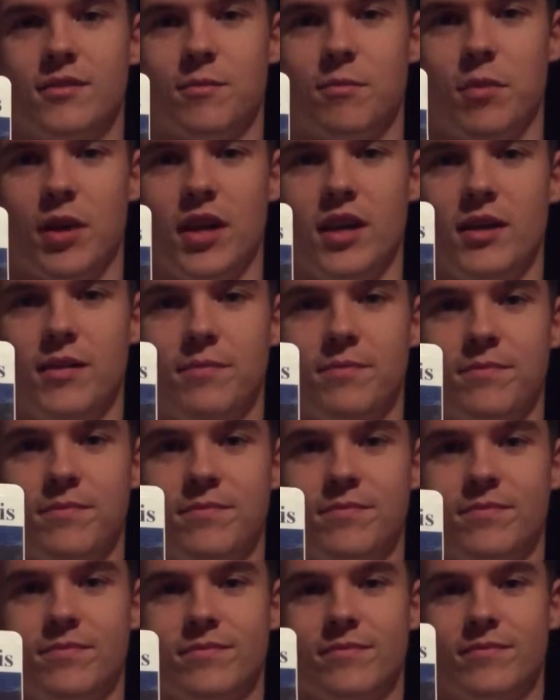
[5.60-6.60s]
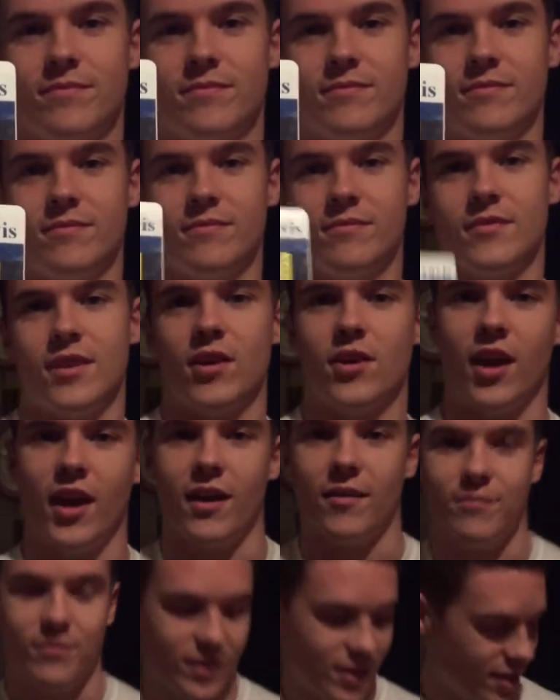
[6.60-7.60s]
Bam.
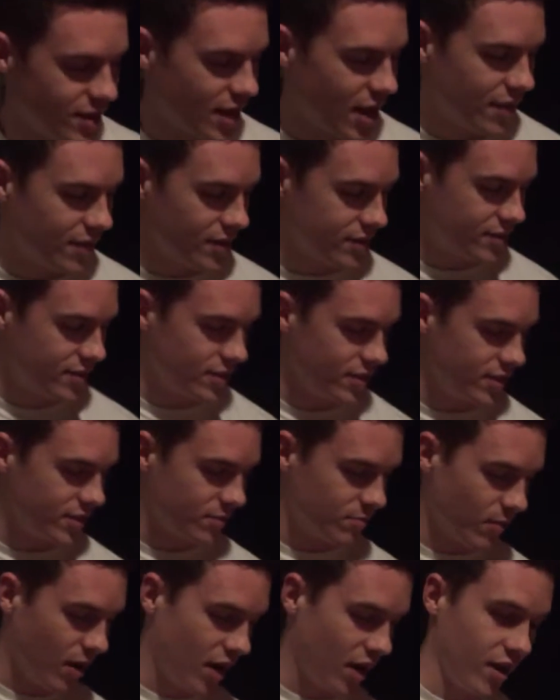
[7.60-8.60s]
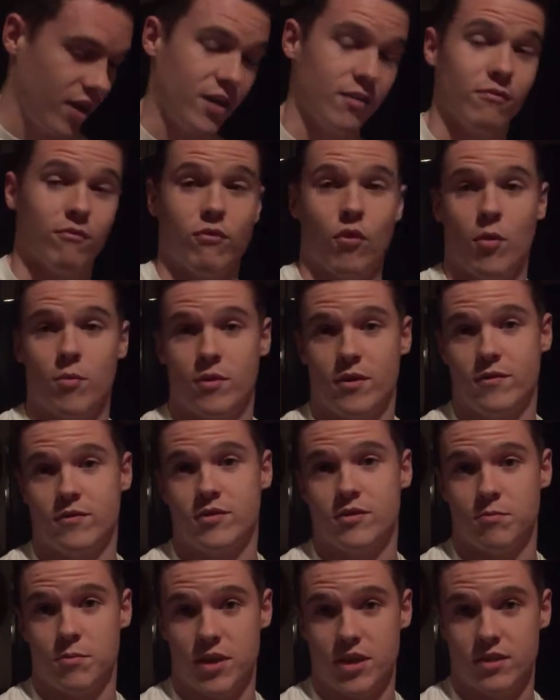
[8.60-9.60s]
Okay, and this is my informative
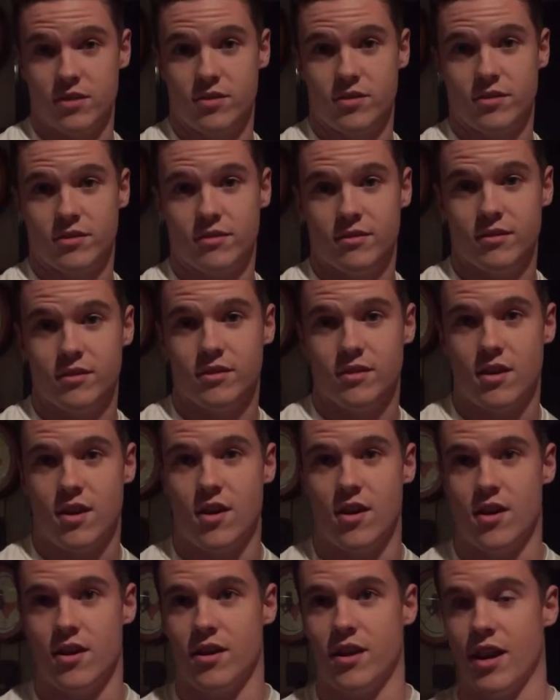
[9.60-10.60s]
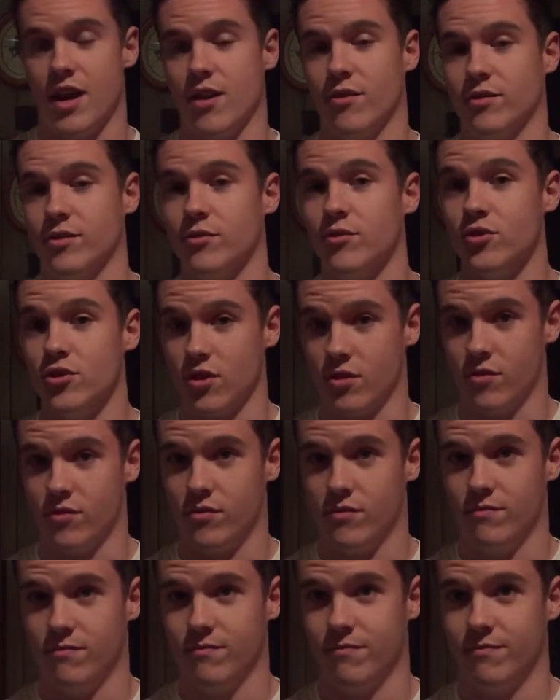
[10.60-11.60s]
speech on how to
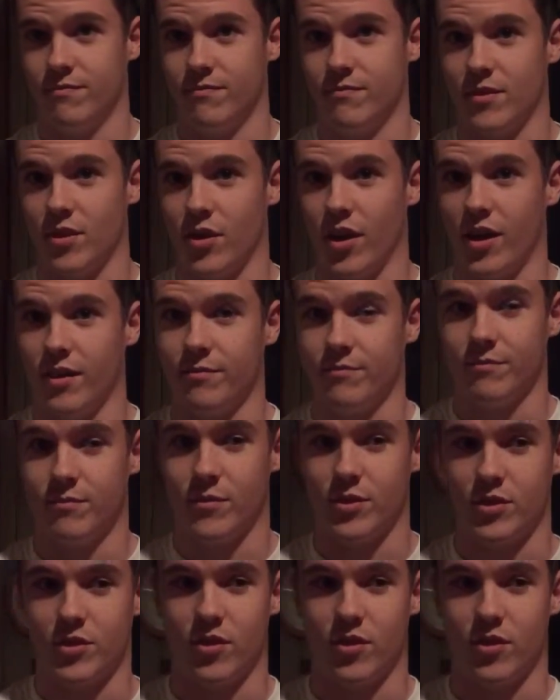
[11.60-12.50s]
juggle. Okay, I'm going to